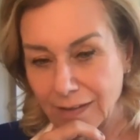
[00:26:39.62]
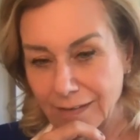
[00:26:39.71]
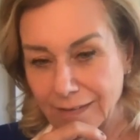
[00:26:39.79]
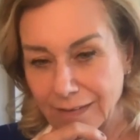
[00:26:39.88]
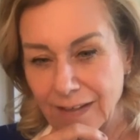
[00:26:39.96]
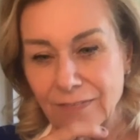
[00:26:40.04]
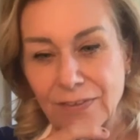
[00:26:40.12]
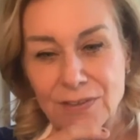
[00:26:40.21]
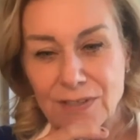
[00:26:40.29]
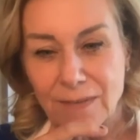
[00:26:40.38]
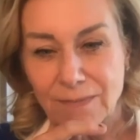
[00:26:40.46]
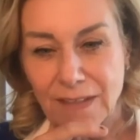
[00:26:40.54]
give her
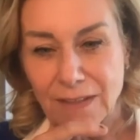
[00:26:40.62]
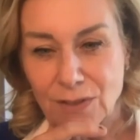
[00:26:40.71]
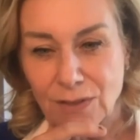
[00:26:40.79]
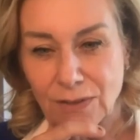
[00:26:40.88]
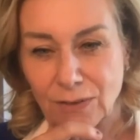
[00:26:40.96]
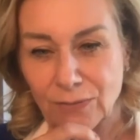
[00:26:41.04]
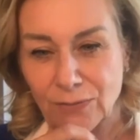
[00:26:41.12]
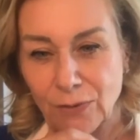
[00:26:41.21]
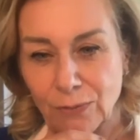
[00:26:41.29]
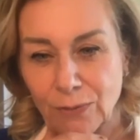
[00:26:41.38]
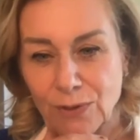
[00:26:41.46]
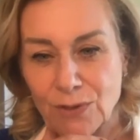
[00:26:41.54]
something to look
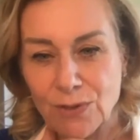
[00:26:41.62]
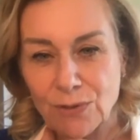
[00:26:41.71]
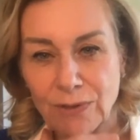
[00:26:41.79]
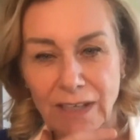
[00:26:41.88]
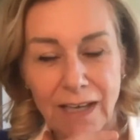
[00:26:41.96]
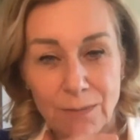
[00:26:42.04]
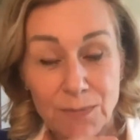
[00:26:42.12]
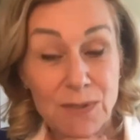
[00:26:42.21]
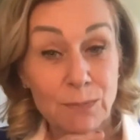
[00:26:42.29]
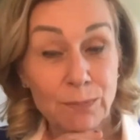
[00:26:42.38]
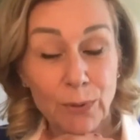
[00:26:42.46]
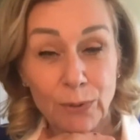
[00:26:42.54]
forward to and help
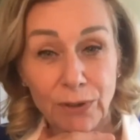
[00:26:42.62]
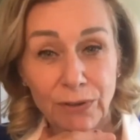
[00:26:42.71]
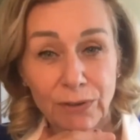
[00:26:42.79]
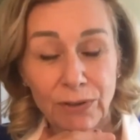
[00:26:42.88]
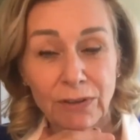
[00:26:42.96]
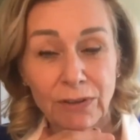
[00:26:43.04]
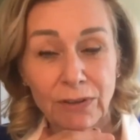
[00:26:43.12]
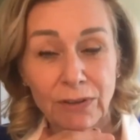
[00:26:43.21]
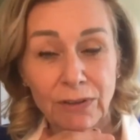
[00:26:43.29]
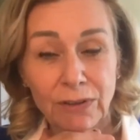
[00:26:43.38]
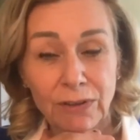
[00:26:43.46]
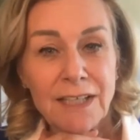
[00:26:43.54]
support her.
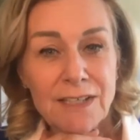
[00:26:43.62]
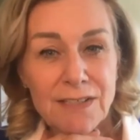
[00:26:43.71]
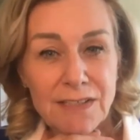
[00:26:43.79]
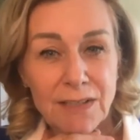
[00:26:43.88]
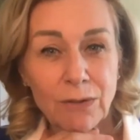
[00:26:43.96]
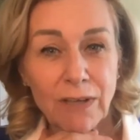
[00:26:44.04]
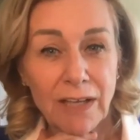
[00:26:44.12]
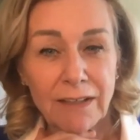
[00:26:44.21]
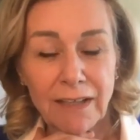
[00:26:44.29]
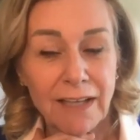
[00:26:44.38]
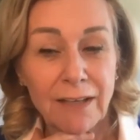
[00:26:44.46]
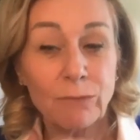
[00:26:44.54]
So,
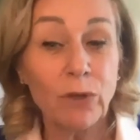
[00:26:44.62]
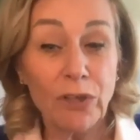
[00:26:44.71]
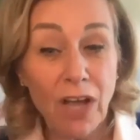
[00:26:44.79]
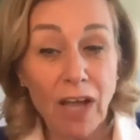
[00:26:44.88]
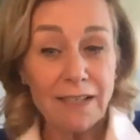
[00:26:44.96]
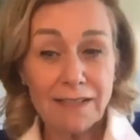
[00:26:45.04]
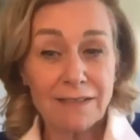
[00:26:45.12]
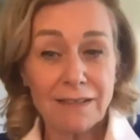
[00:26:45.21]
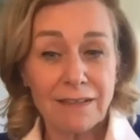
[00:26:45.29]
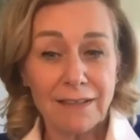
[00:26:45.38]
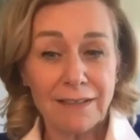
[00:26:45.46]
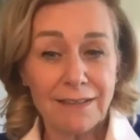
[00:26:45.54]
and we're not a,
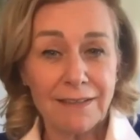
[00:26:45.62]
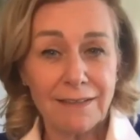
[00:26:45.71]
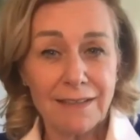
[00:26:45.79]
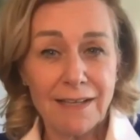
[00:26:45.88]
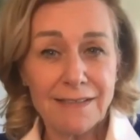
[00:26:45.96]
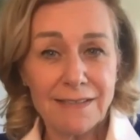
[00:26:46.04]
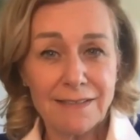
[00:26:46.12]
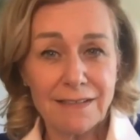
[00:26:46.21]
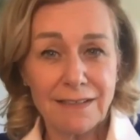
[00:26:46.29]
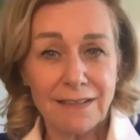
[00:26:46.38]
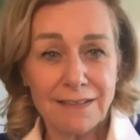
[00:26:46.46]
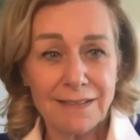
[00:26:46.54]
a, a,
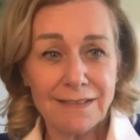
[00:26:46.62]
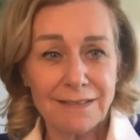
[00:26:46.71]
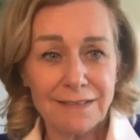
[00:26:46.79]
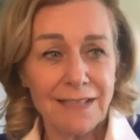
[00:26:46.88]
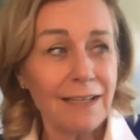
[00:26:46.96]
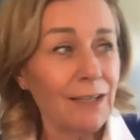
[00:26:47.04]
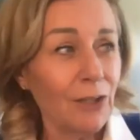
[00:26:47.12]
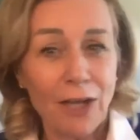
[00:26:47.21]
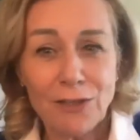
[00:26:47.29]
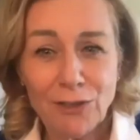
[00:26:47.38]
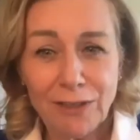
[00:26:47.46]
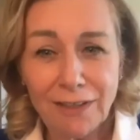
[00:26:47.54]
a
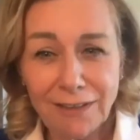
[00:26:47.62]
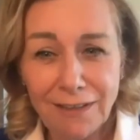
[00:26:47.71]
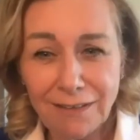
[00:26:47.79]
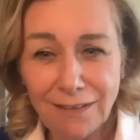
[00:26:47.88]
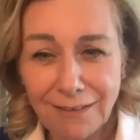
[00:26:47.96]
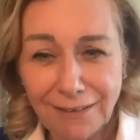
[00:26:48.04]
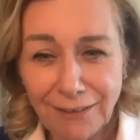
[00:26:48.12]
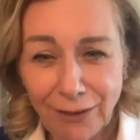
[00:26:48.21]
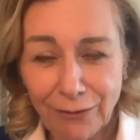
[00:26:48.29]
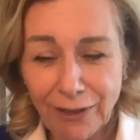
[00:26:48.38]
psychological, you know, no, no